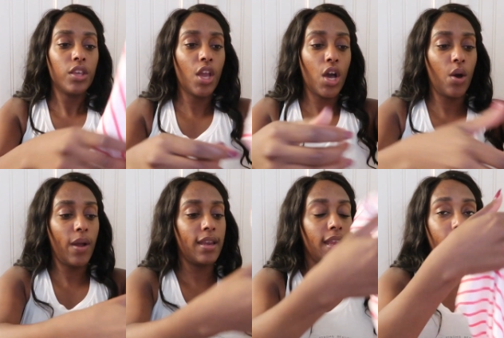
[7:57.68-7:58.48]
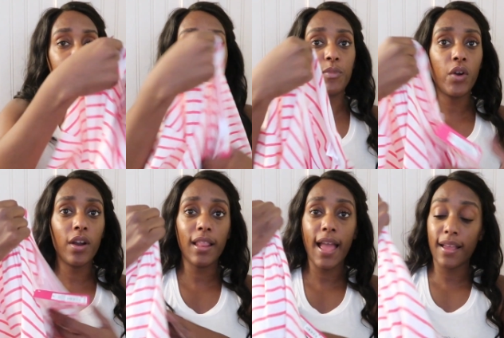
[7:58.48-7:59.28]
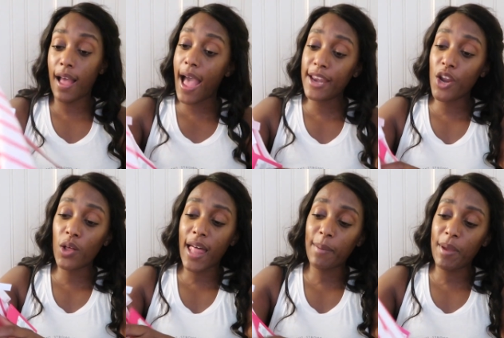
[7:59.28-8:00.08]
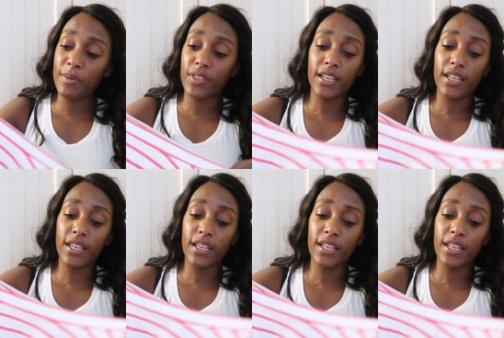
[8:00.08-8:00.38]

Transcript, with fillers: Yo, and here's some more. Like, I know a lot of people